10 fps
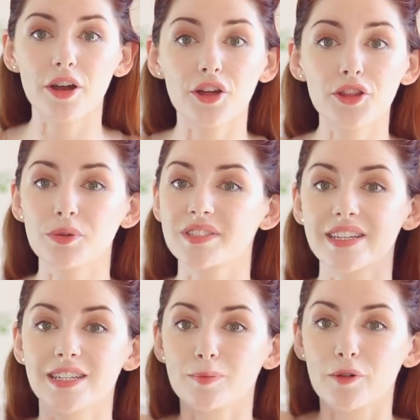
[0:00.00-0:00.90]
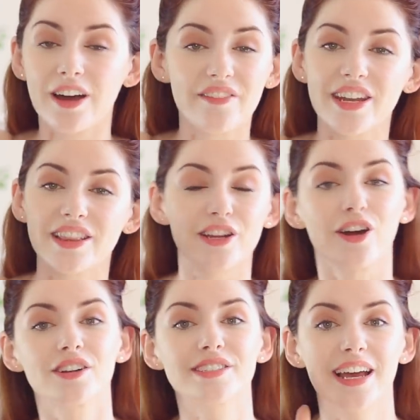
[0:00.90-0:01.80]
I thought they were C's, but evidently
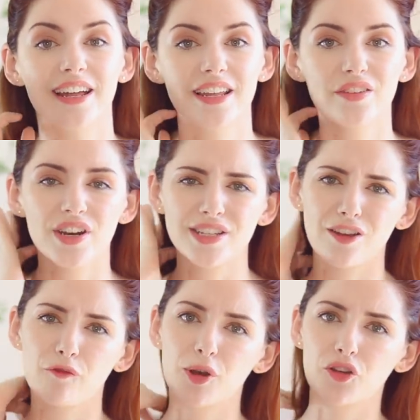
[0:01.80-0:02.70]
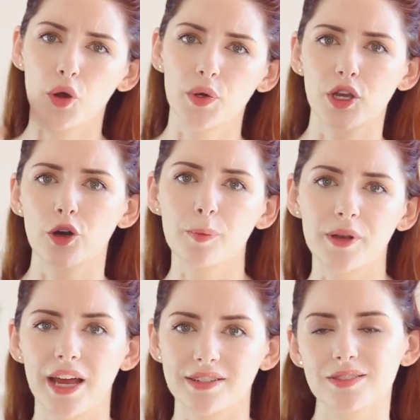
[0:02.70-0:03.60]
not. And even as I've been toning up
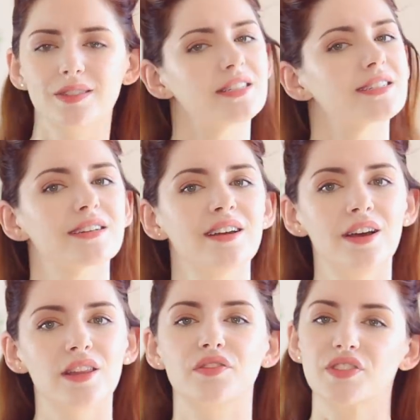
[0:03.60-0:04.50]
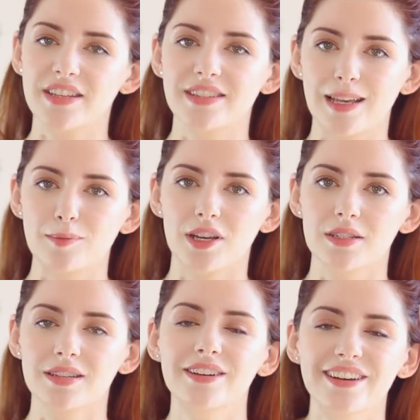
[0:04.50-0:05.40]
and exercising, they've stayed the same
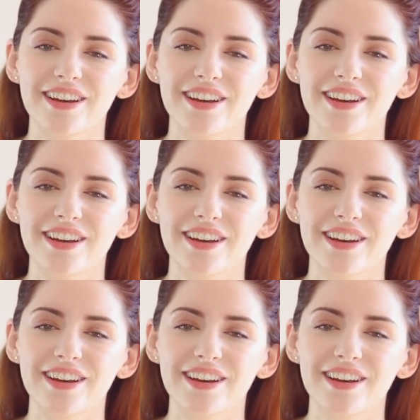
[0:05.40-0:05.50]
size.